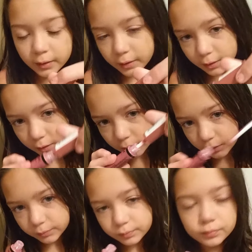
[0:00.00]
Here
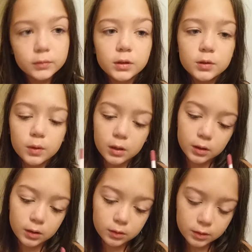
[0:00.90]
is what
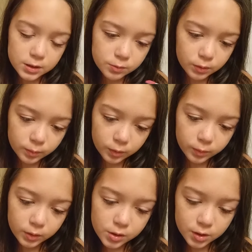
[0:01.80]
I, this is what I'm
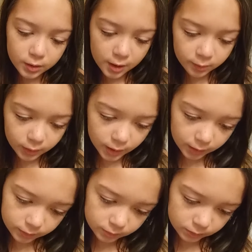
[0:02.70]
gonna be using.
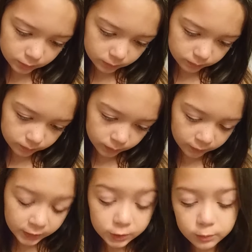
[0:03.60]
NYX
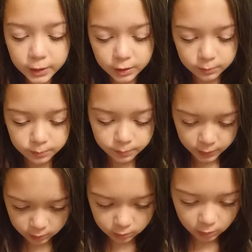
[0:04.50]
Professional Makeup
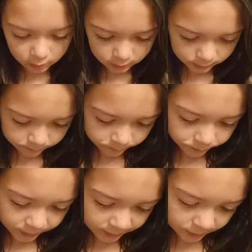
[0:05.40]
Butter Gloss
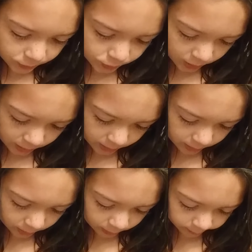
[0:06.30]
in this
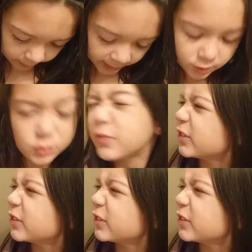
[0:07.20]
shade, um, Angel